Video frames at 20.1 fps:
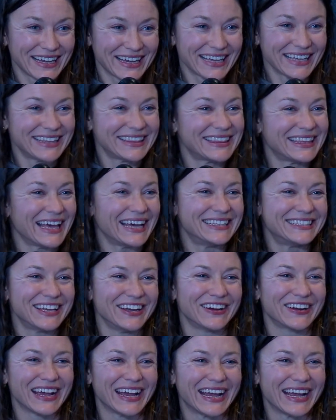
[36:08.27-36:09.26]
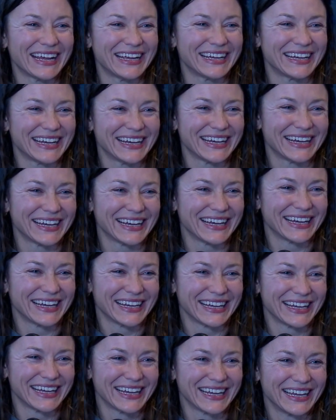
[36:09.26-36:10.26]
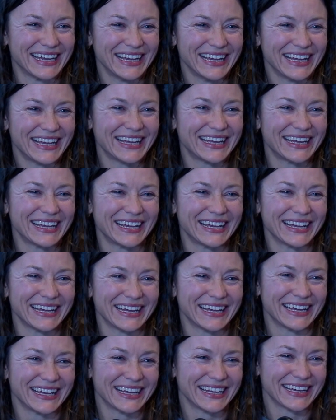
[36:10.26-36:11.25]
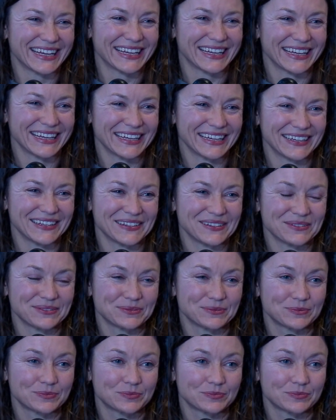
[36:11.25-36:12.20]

Okay, thank you. I had 6 in mind. Okay, so do you want to talk a